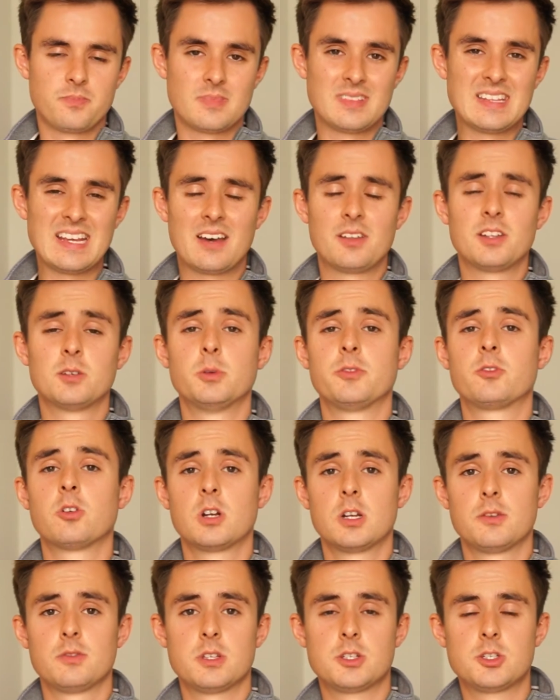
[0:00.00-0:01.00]
Now that we've gone
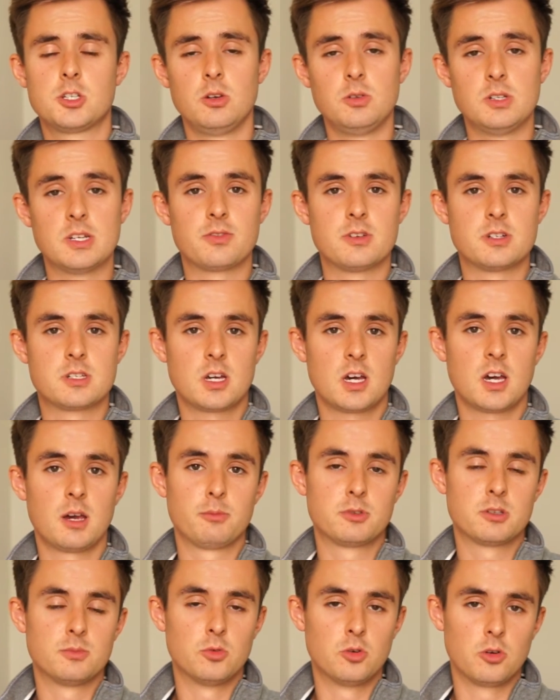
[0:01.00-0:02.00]
over the two different
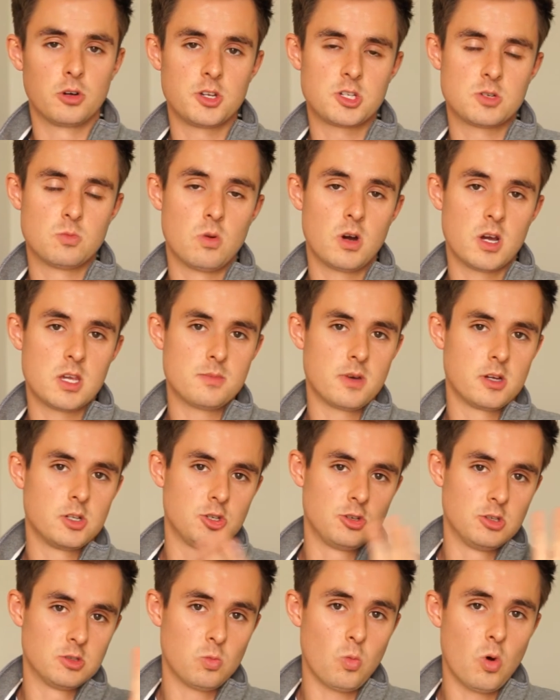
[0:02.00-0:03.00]
types of mortgage and why you might
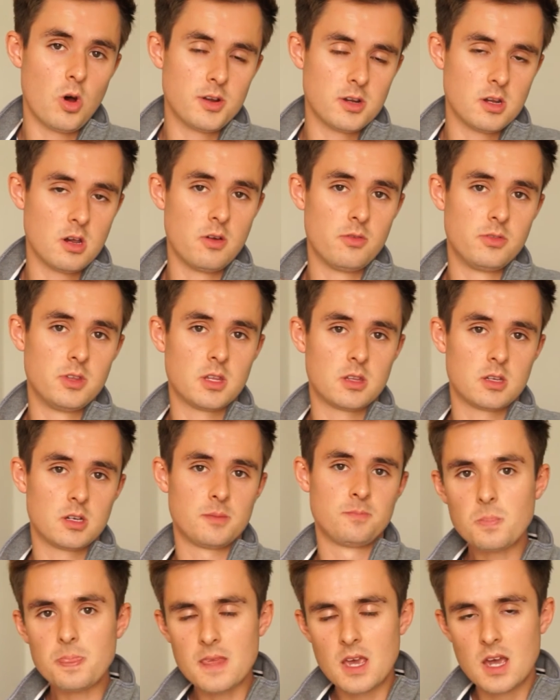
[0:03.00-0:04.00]
choose one over the
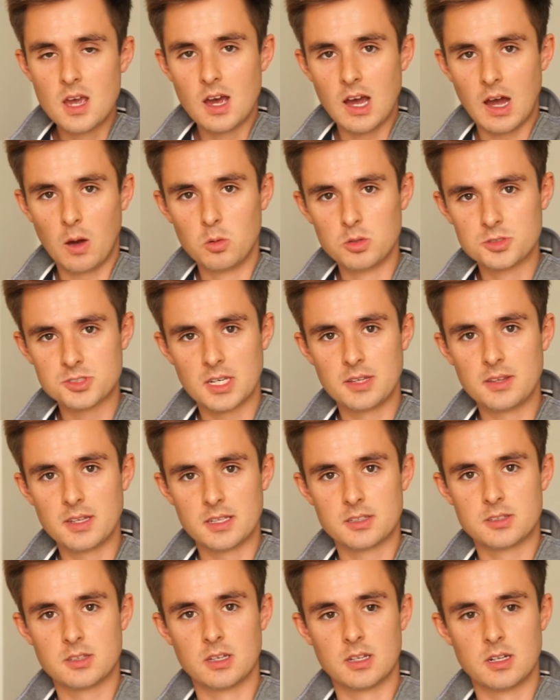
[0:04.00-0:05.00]
other, I will say
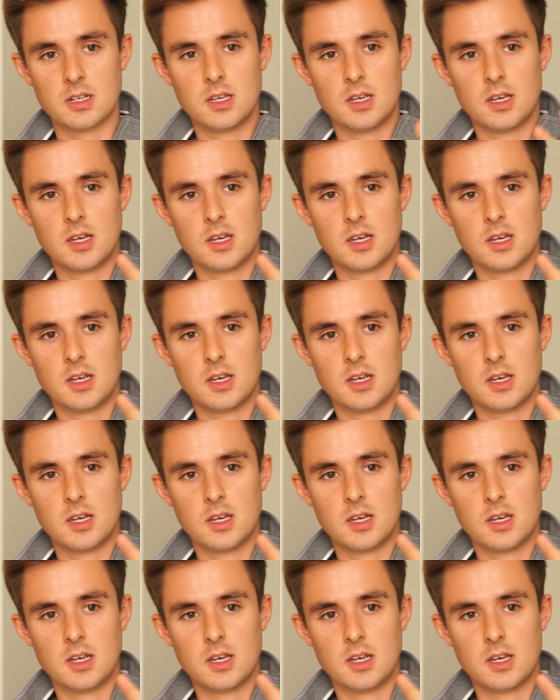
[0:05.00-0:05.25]
this, that